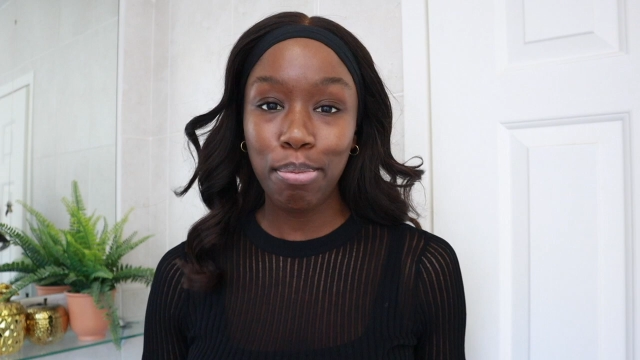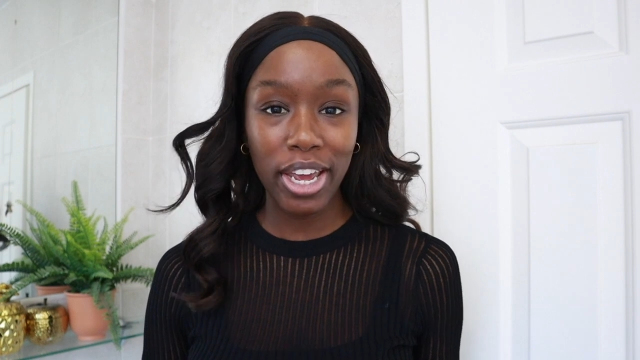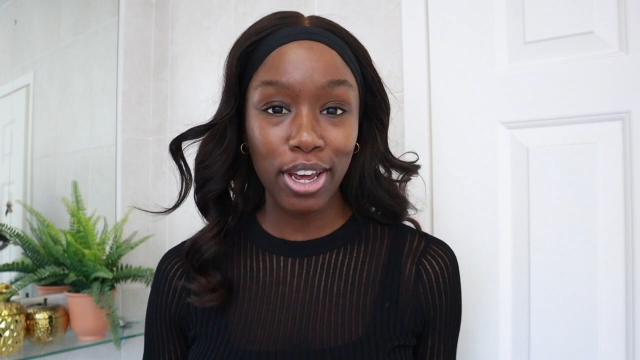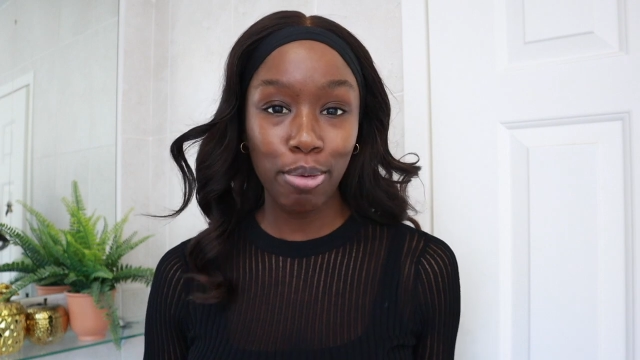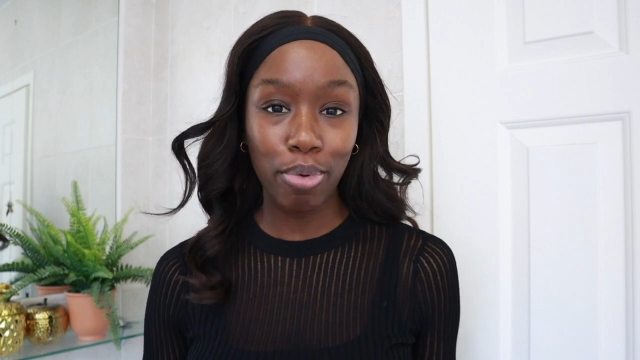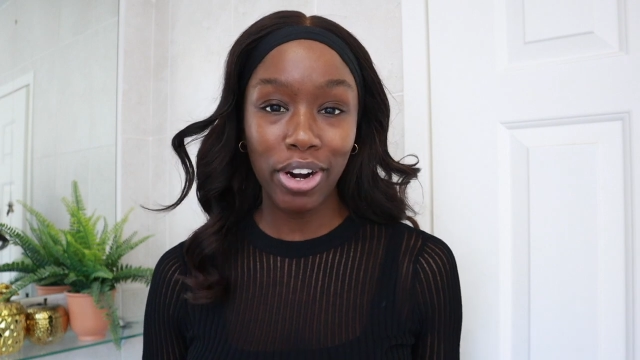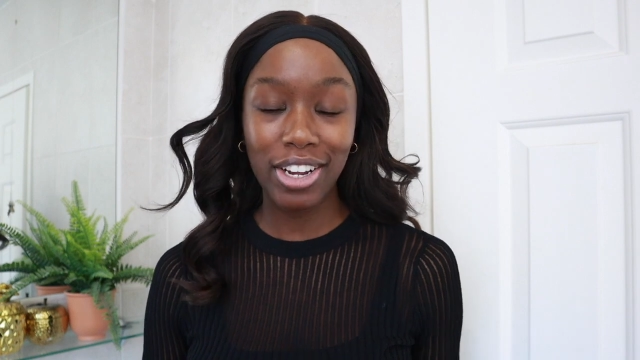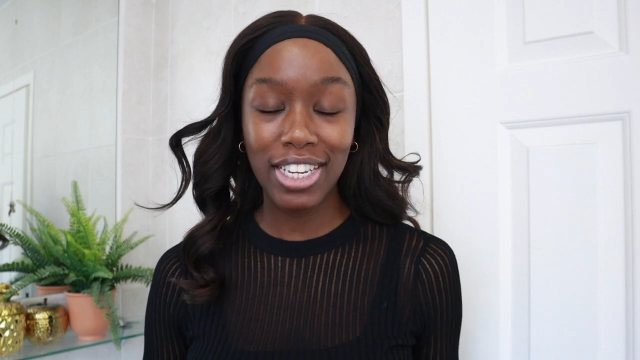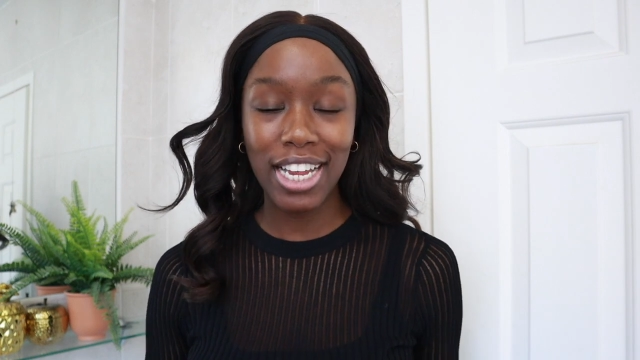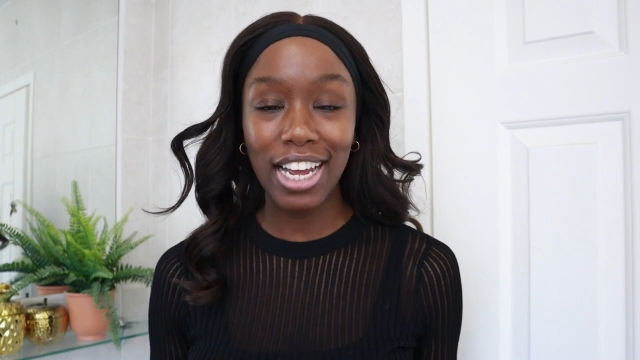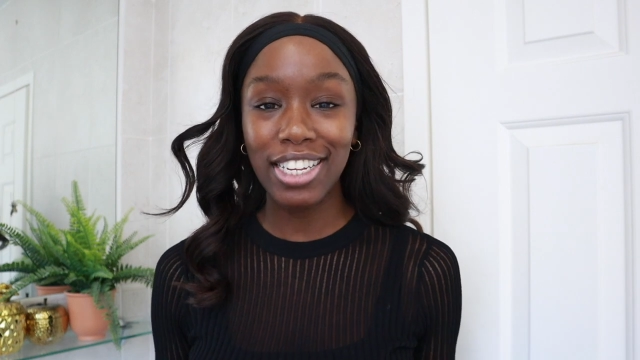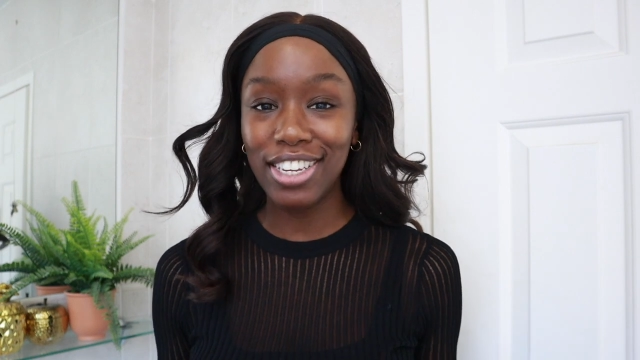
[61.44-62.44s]
makeup products
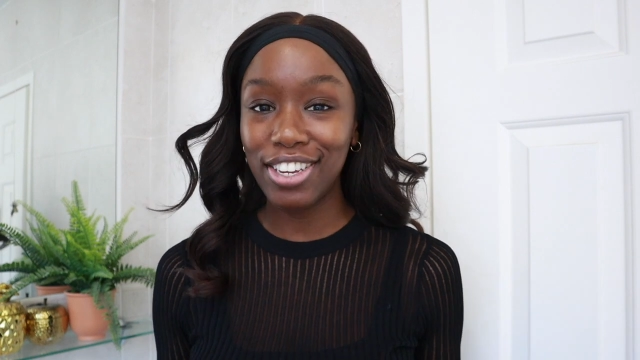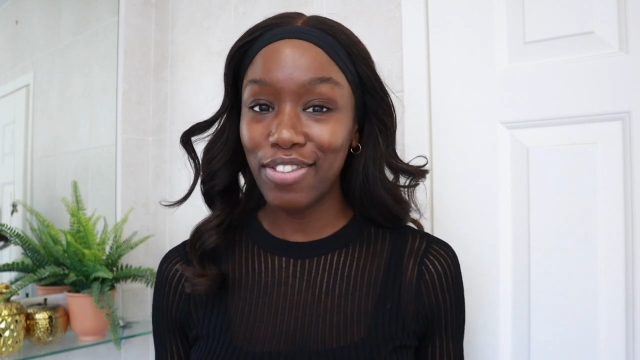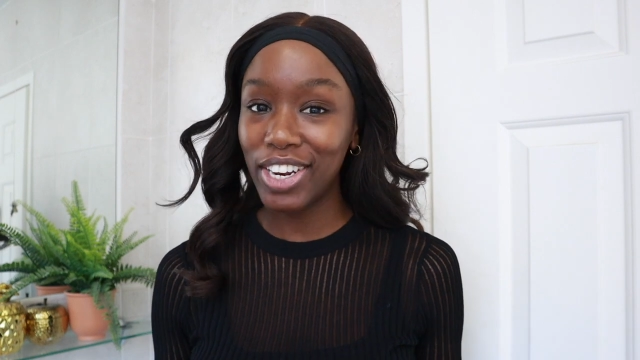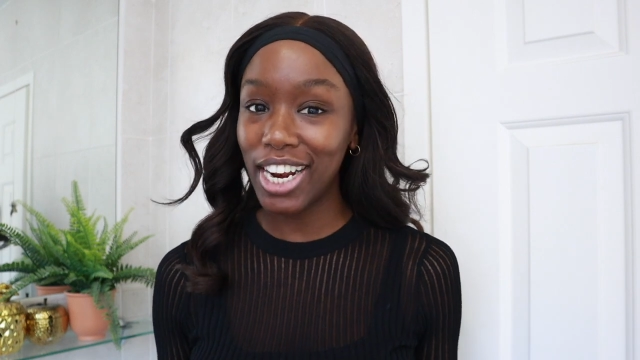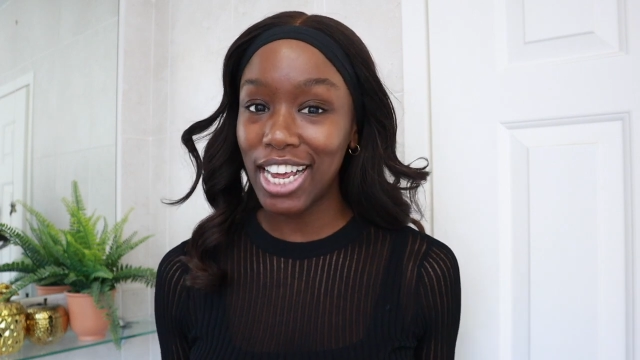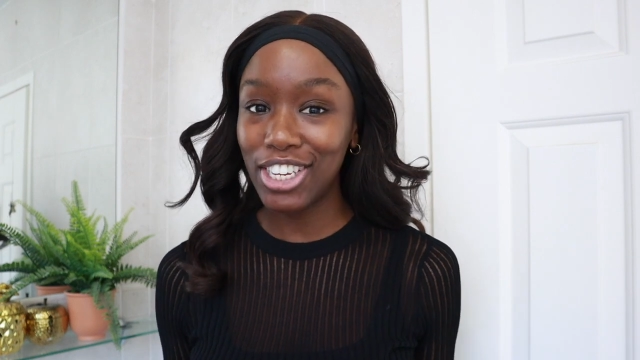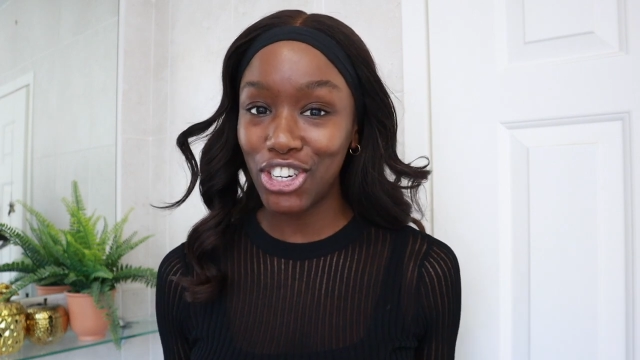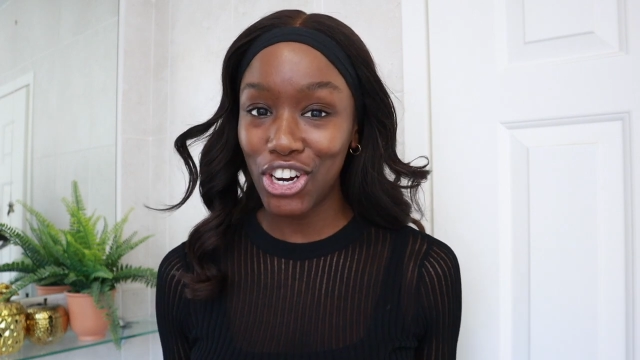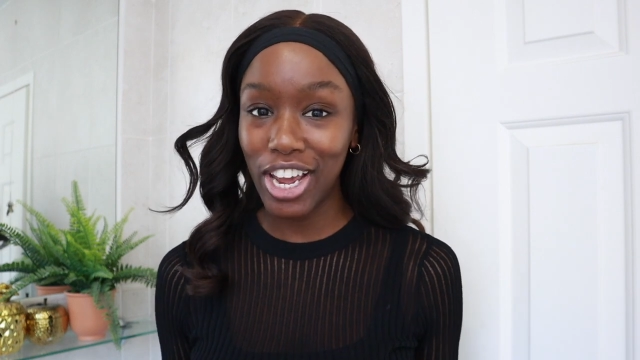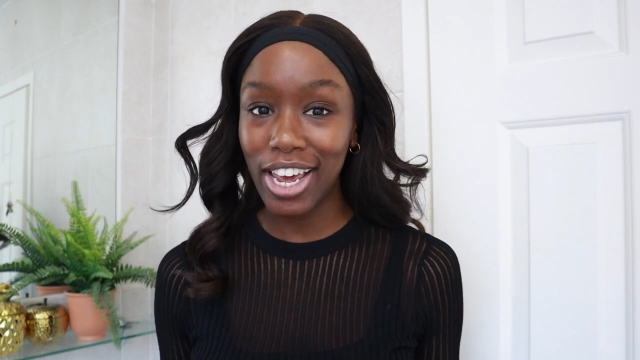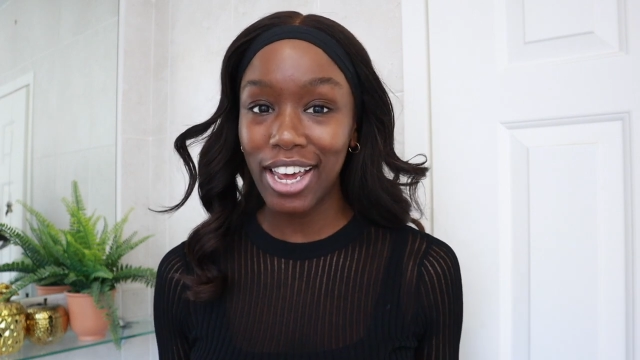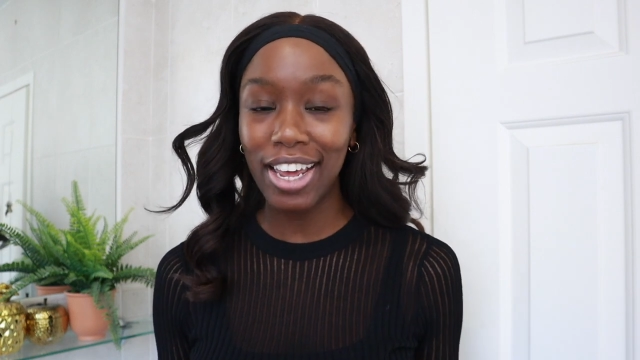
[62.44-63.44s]
that I discovered last
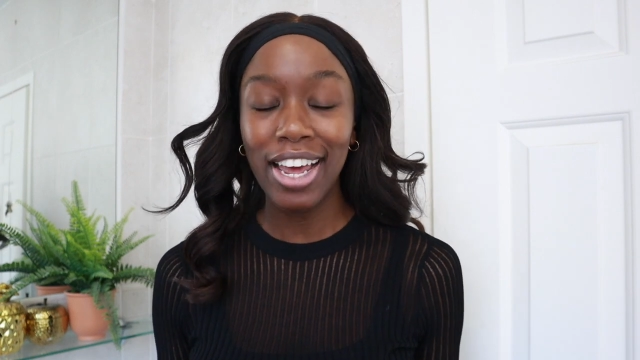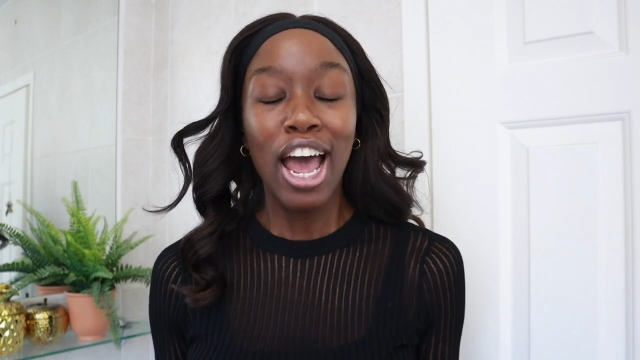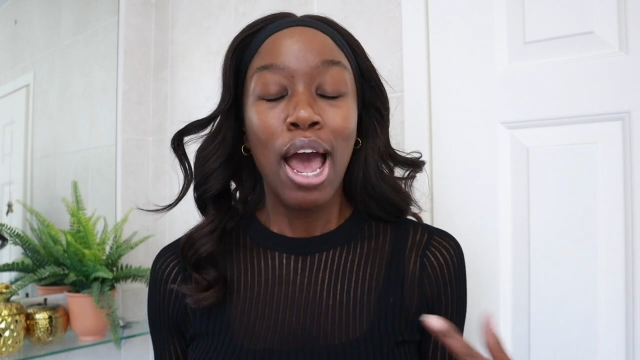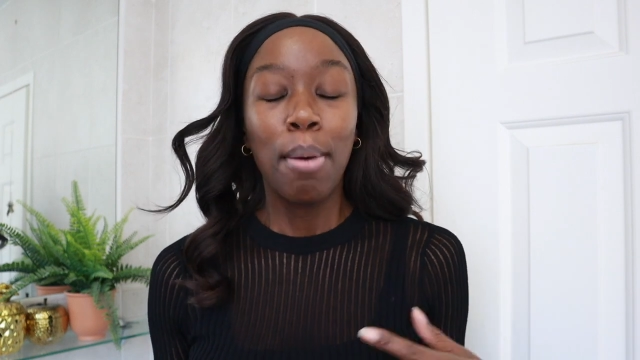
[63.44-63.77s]
year,